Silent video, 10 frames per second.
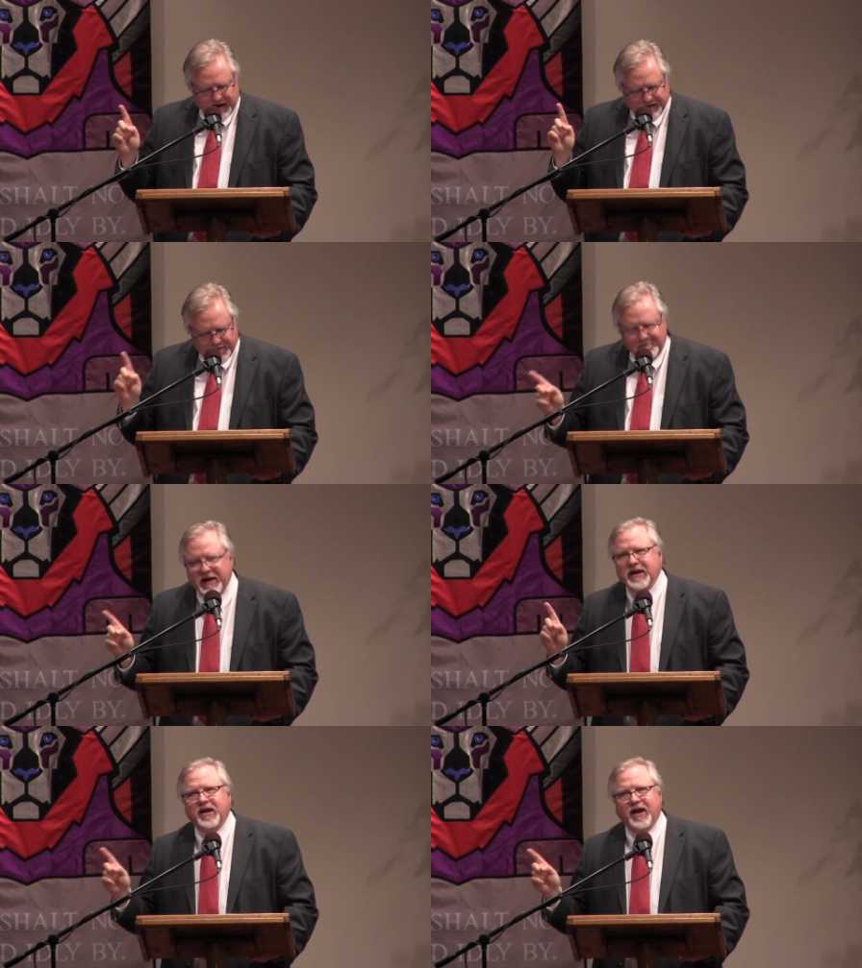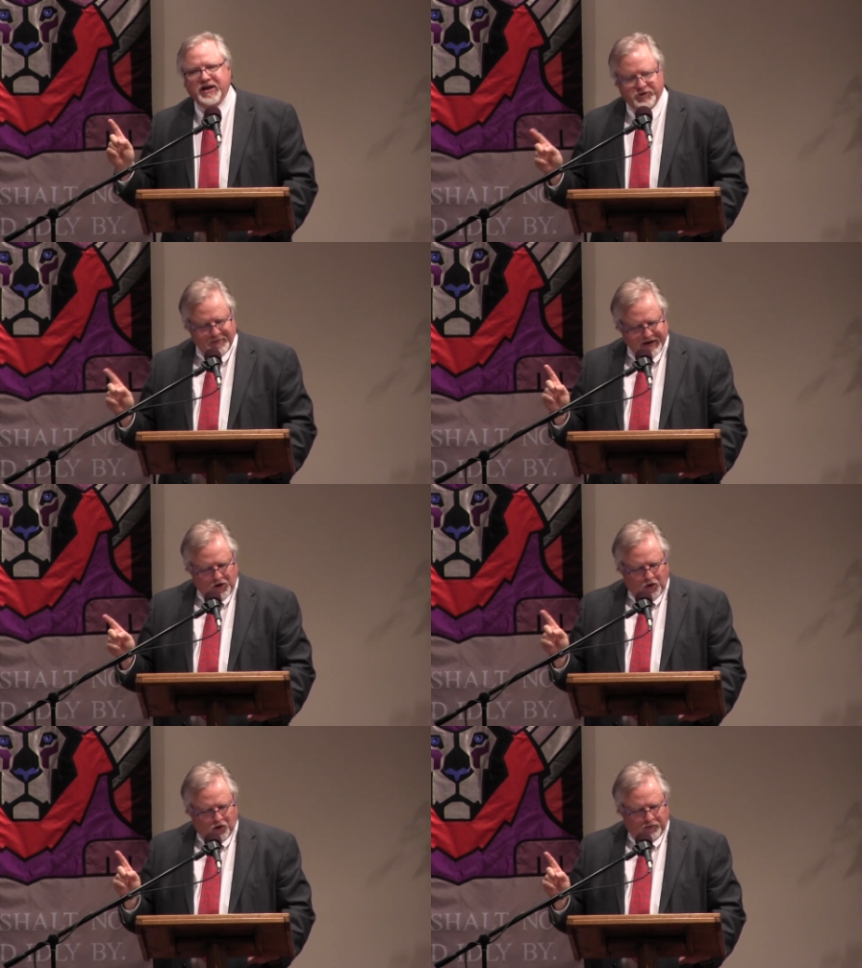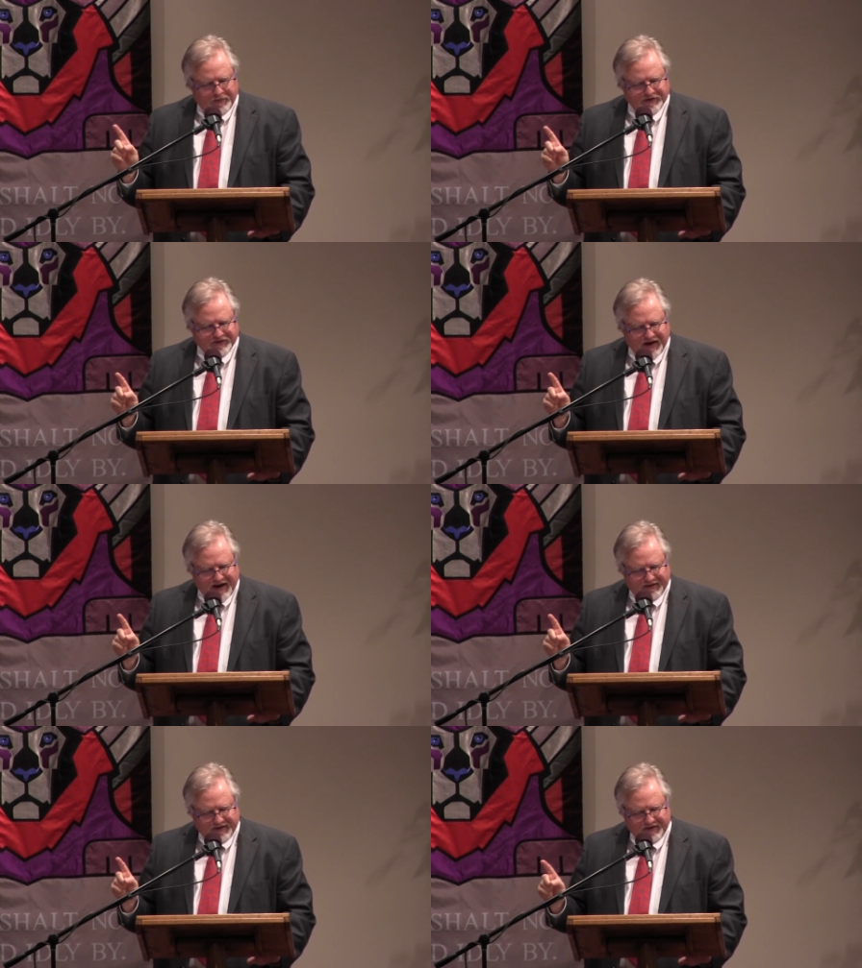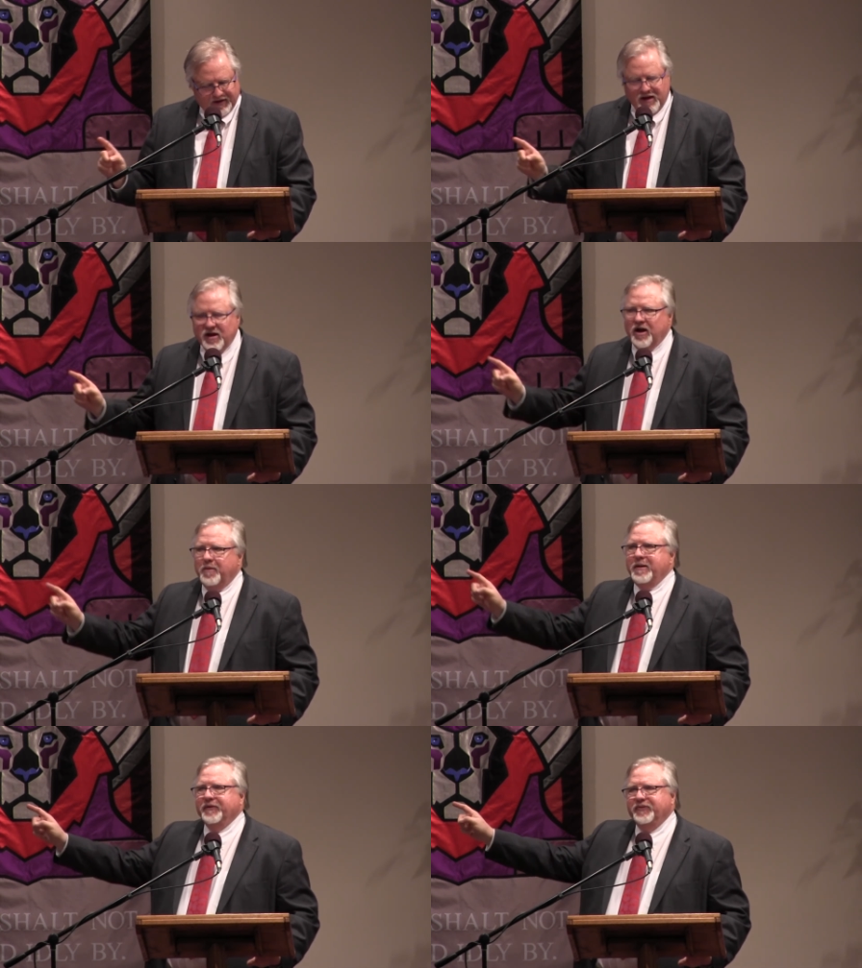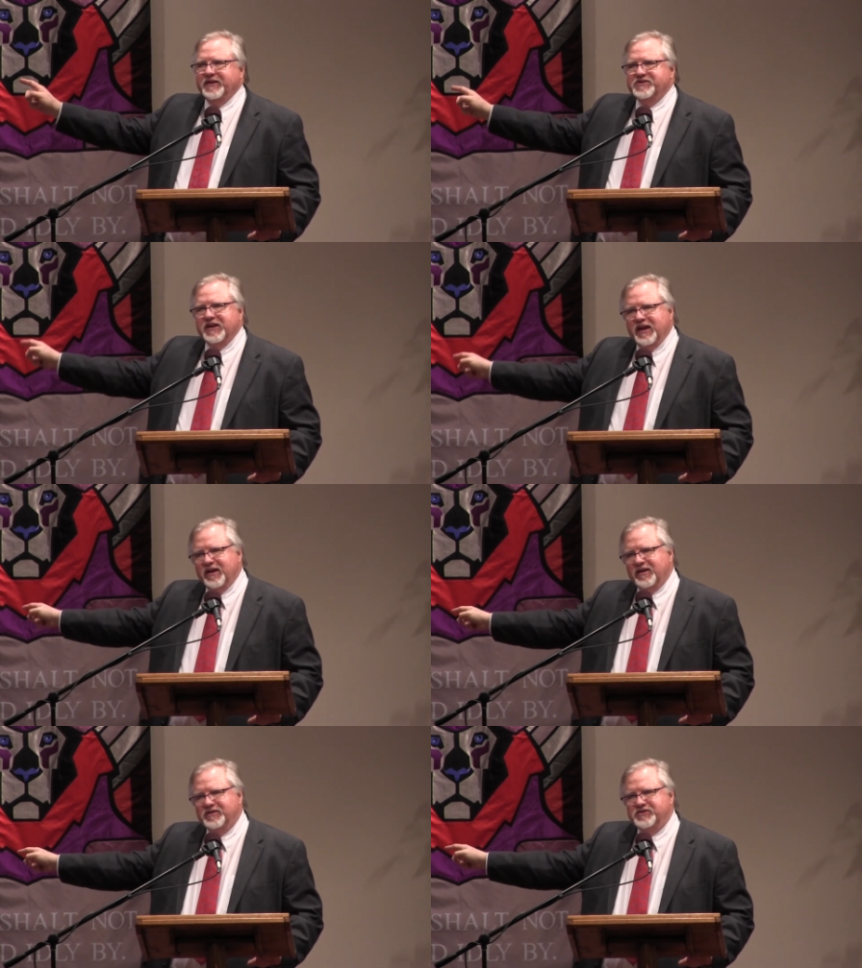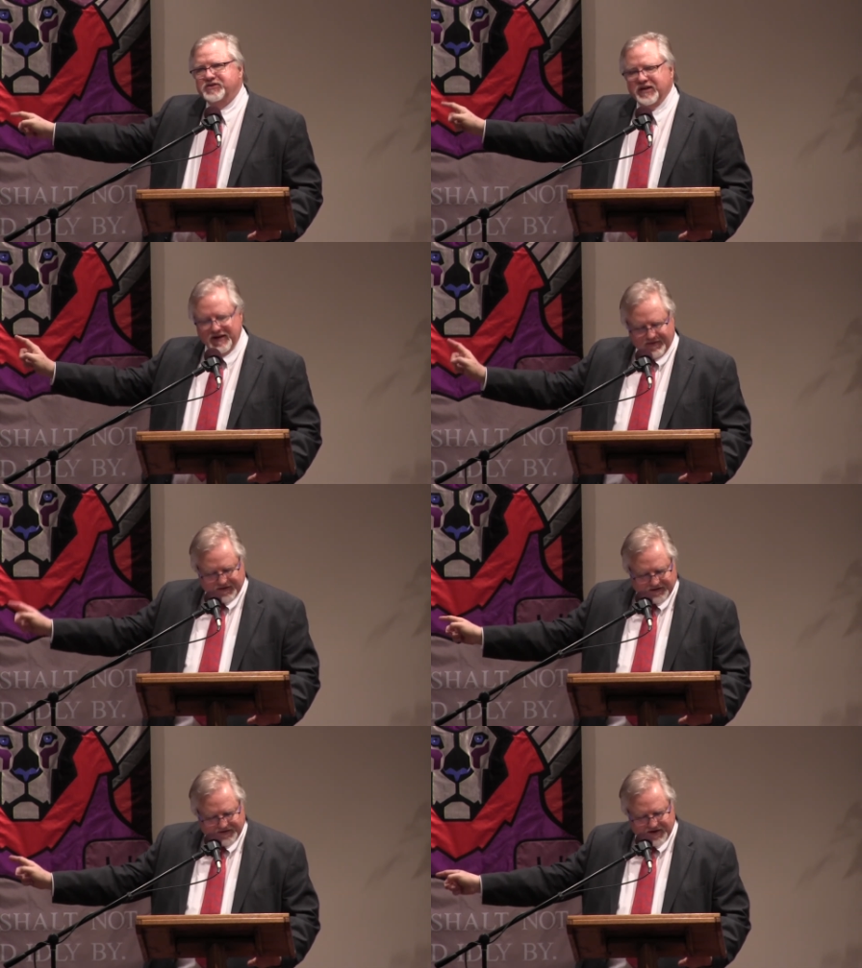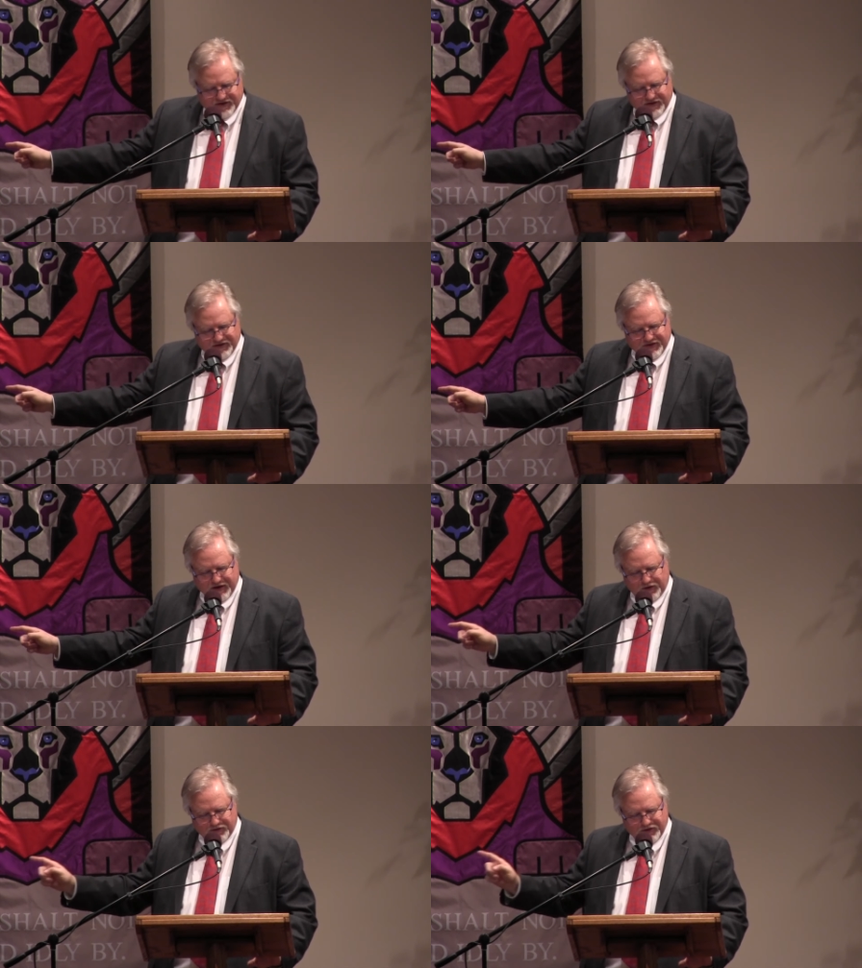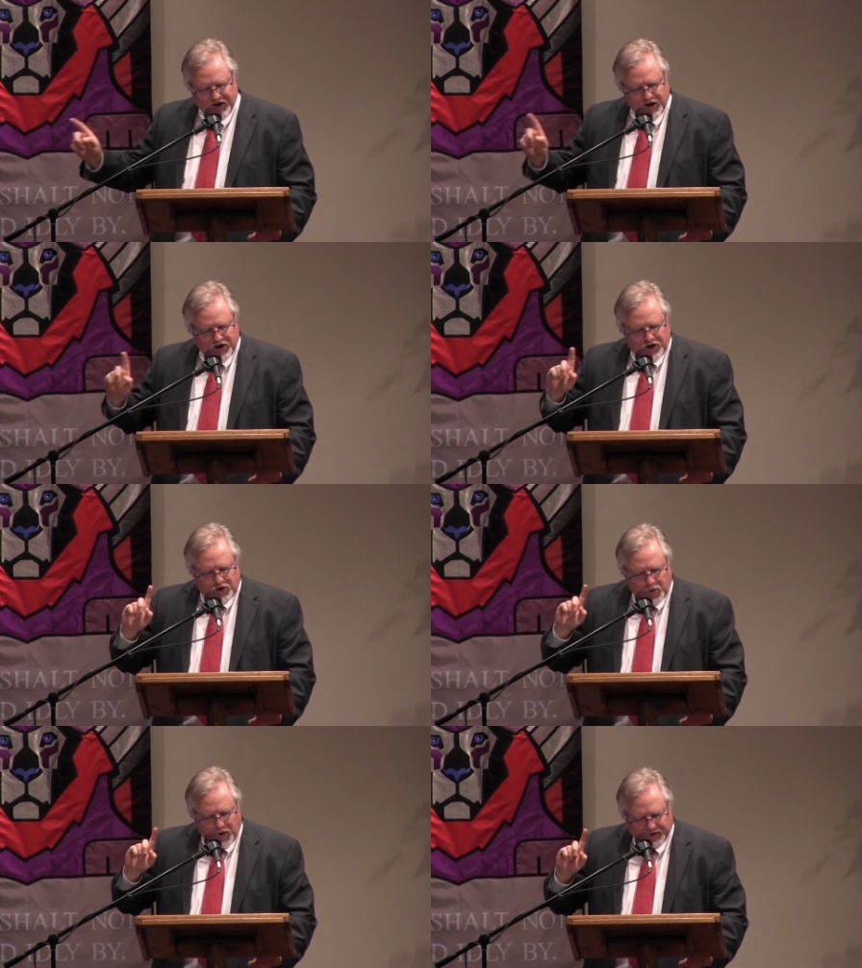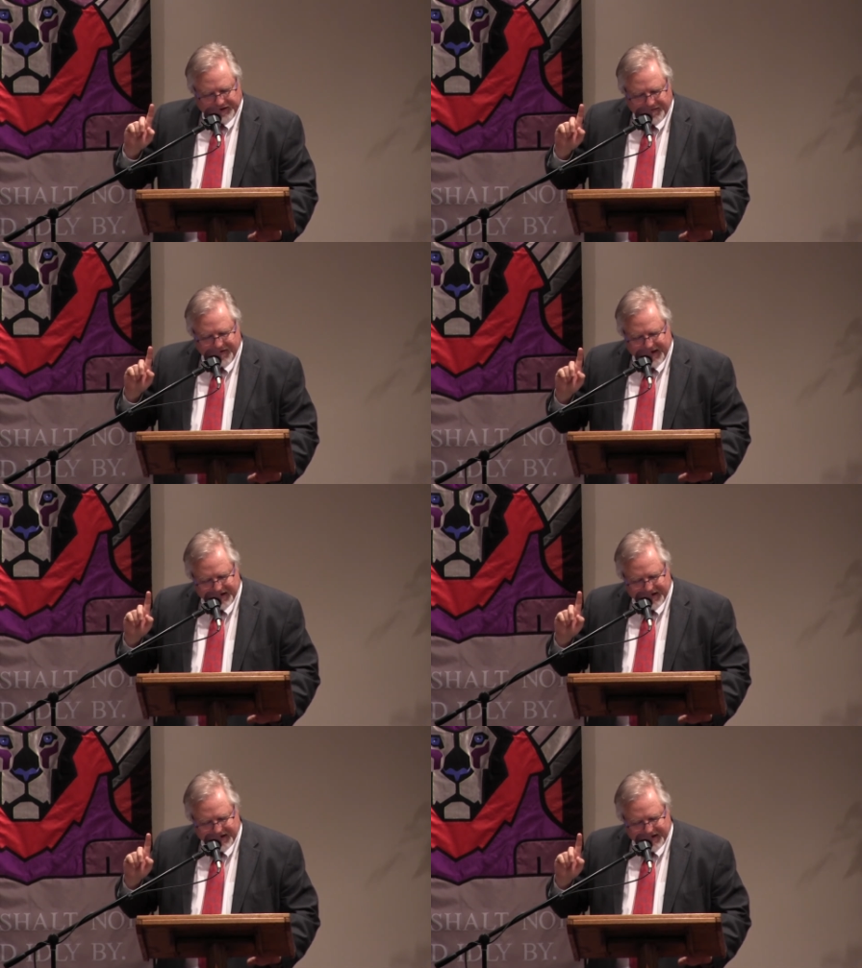and the media has been all but silent about these kids in the detention centers who are living